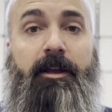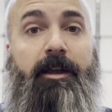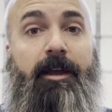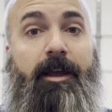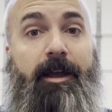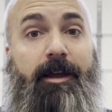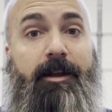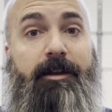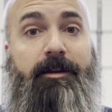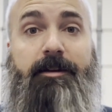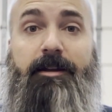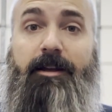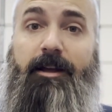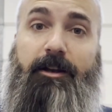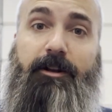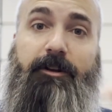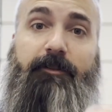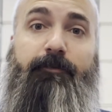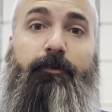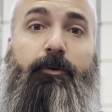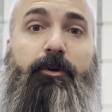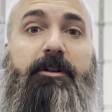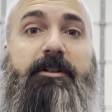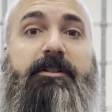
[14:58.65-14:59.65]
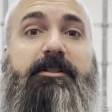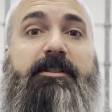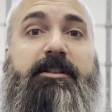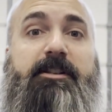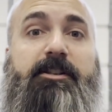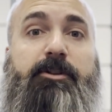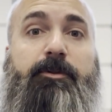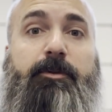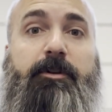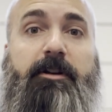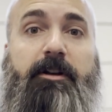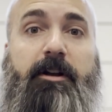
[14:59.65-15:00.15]
And I look forward to seeing
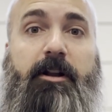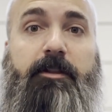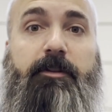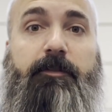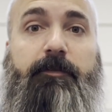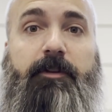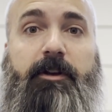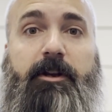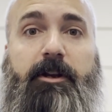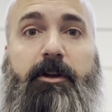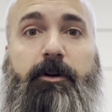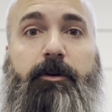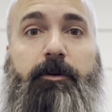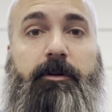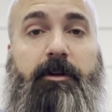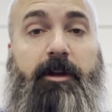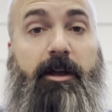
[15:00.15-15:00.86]
you in another video.